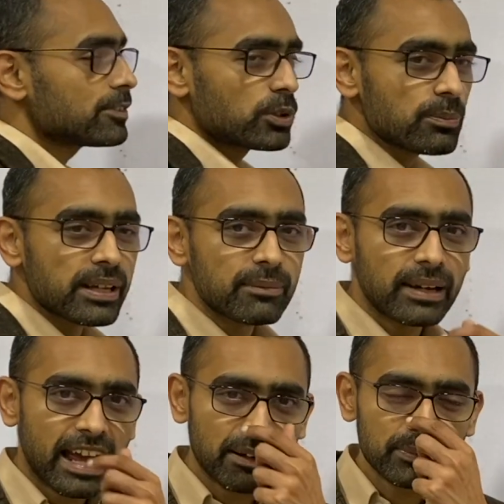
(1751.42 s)
Don't be a
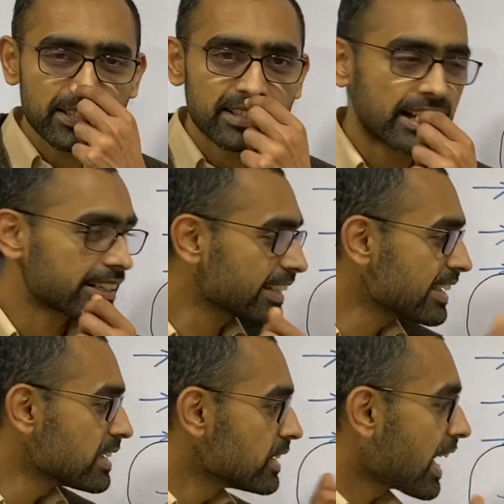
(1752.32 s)
blank
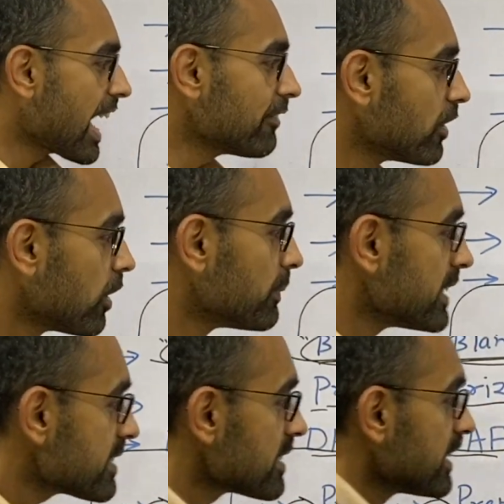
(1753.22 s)
personality. Have
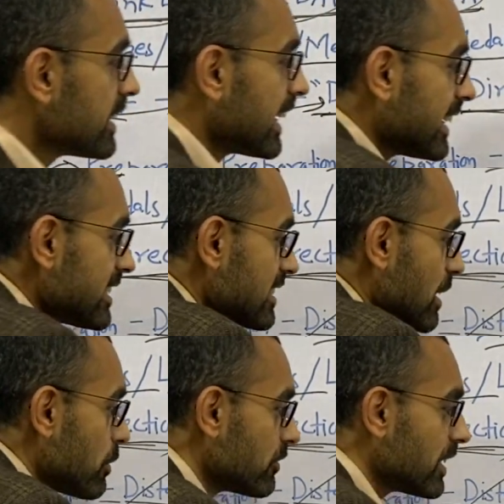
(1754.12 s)
hobbies. At least
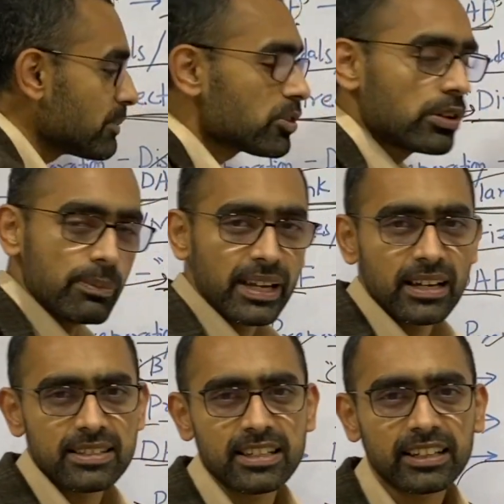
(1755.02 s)
some of them should be
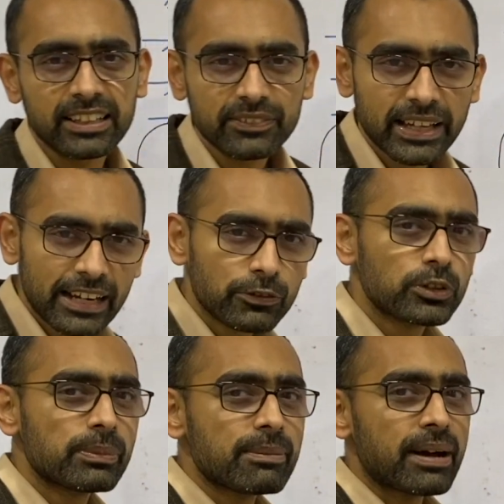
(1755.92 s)
constructive. That would
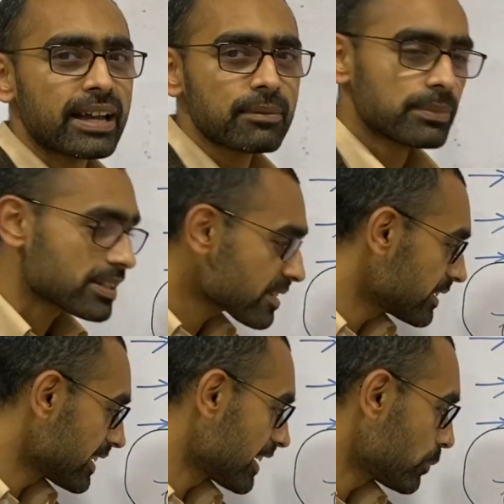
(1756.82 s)
be my
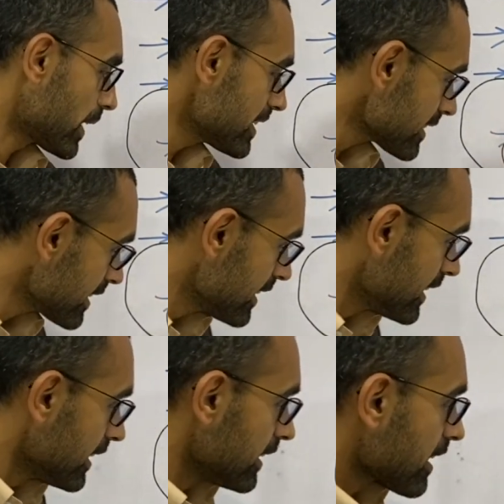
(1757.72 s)
personal advice.
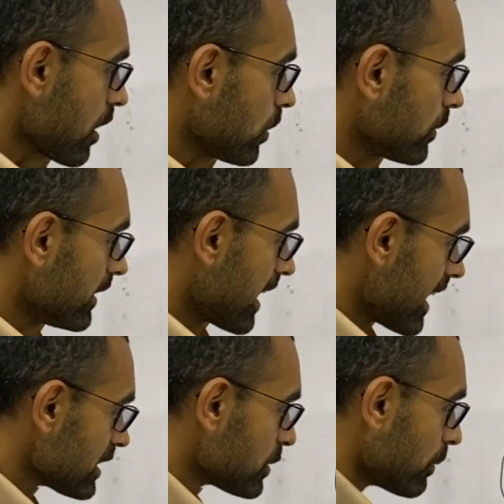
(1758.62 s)
Now,
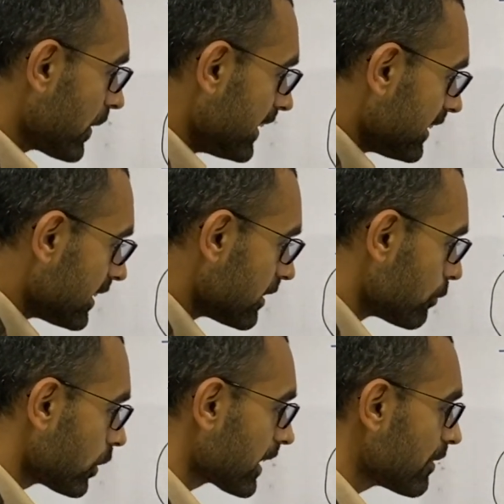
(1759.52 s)
last point,
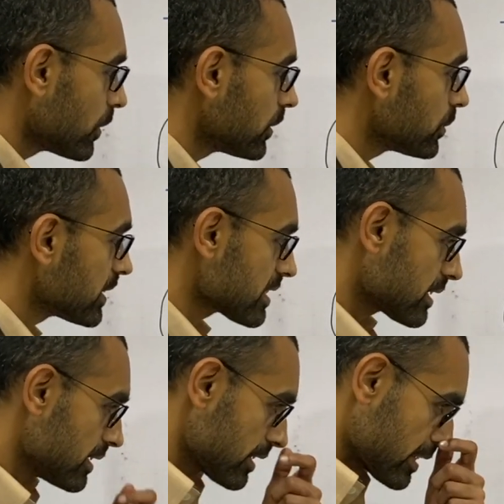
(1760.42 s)
what I want to
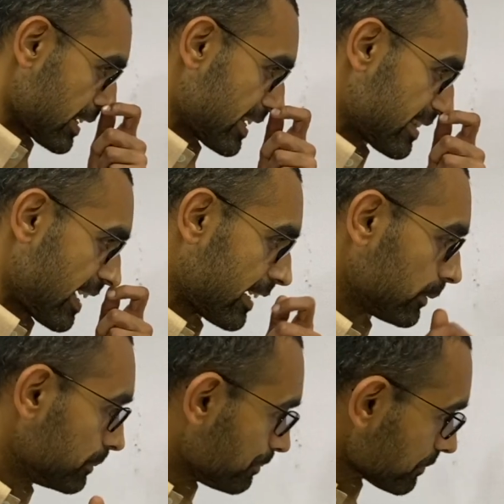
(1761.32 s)
discuss is
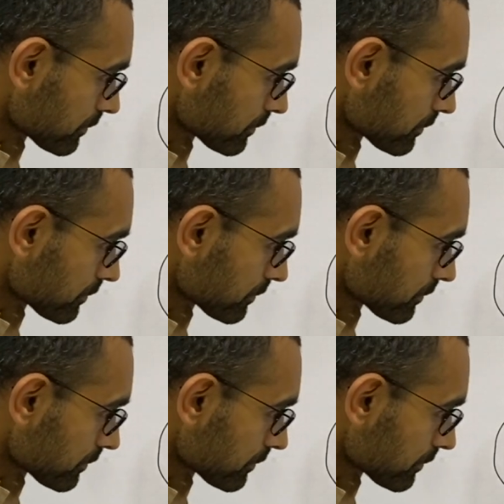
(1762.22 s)
that